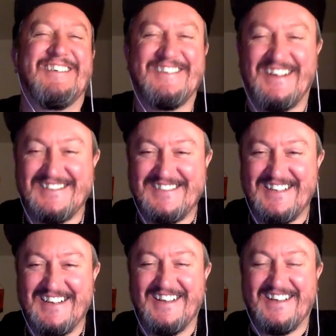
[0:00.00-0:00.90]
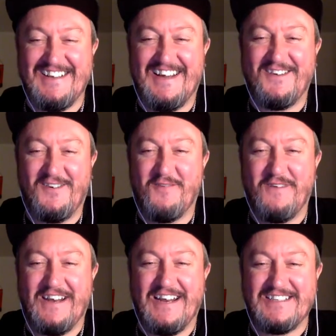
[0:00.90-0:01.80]
That's the thing, like, I know you
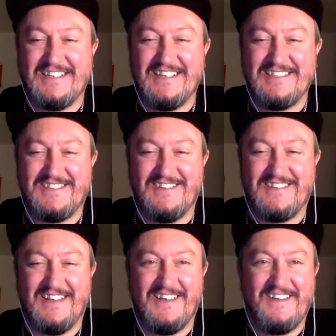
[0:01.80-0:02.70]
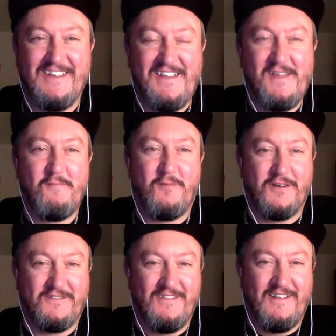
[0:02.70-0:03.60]
mean it as an insult, yeah,
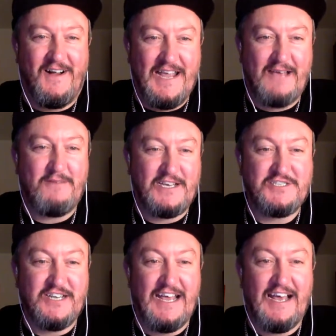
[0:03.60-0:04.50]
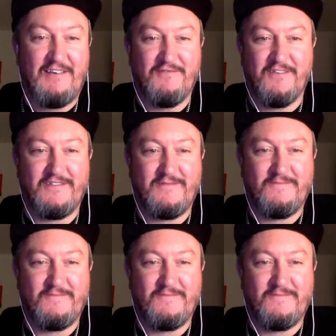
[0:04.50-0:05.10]
but I am actually a half-wit.